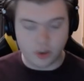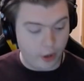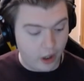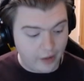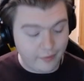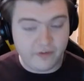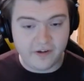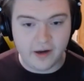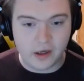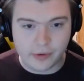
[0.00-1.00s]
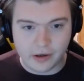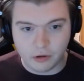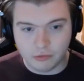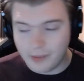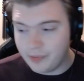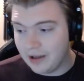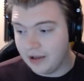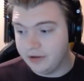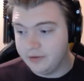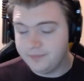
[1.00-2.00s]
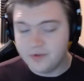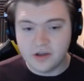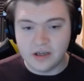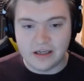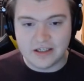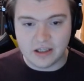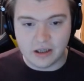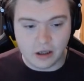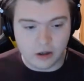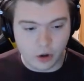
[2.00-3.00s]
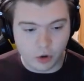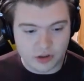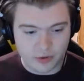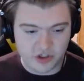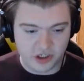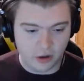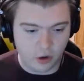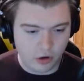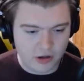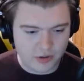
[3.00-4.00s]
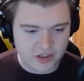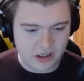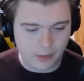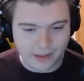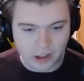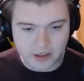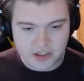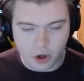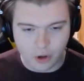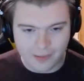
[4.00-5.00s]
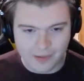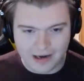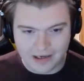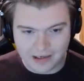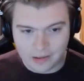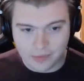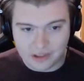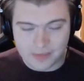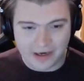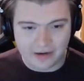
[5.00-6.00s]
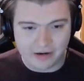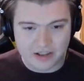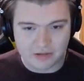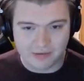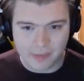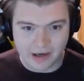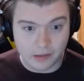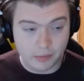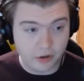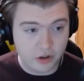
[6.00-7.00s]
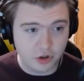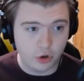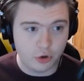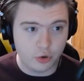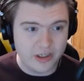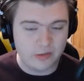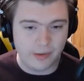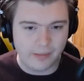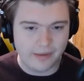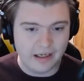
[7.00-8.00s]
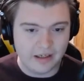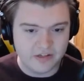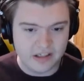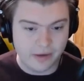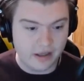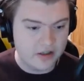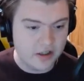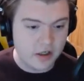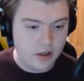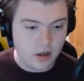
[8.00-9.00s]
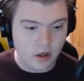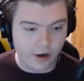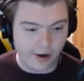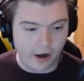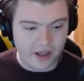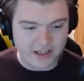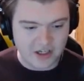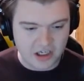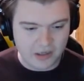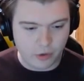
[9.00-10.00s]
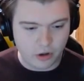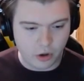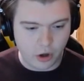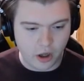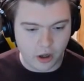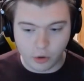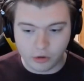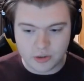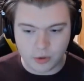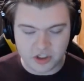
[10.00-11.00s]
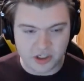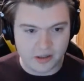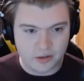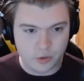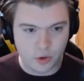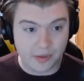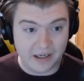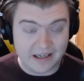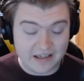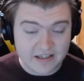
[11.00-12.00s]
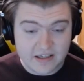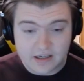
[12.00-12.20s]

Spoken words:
another thing about Ret Paladin is the aura switching. Aura switching can be done as a Holy Paladin, but it's better there as a Ret Paladin because you're not always spam healing your teammates. Essentially what aura swapping is